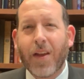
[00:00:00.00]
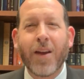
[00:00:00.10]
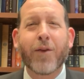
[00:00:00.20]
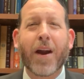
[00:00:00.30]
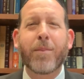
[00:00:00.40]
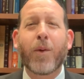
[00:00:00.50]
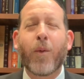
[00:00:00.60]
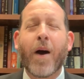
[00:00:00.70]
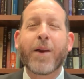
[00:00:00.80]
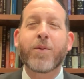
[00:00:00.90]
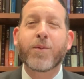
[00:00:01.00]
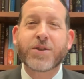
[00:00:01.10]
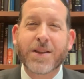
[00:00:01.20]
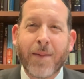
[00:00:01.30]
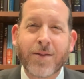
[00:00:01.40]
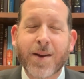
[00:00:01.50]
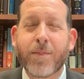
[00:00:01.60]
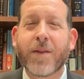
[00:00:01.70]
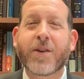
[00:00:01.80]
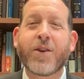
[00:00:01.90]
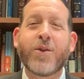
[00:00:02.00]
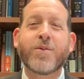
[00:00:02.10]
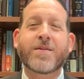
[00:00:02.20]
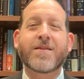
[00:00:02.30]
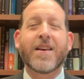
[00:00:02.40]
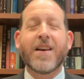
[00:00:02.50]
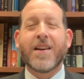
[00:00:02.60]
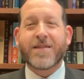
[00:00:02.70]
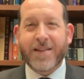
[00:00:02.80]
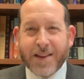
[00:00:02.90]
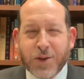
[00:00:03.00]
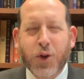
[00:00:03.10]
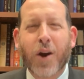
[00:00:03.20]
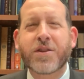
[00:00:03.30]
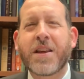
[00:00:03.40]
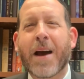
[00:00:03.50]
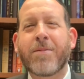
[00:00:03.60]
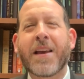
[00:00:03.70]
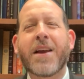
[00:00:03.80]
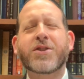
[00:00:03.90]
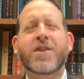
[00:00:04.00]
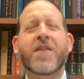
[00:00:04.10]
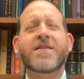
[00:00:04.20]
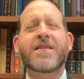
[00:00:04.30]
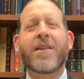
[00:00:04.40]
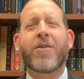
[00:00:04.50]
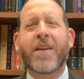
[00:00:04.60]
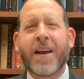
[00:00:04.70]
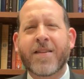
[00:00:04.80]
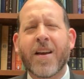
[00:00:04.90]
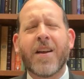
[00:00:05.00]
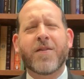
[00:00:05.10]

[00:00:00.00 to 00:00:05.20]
incredible wine with which the Baal Shem Tov could use to discharge the obligation on the Seder night,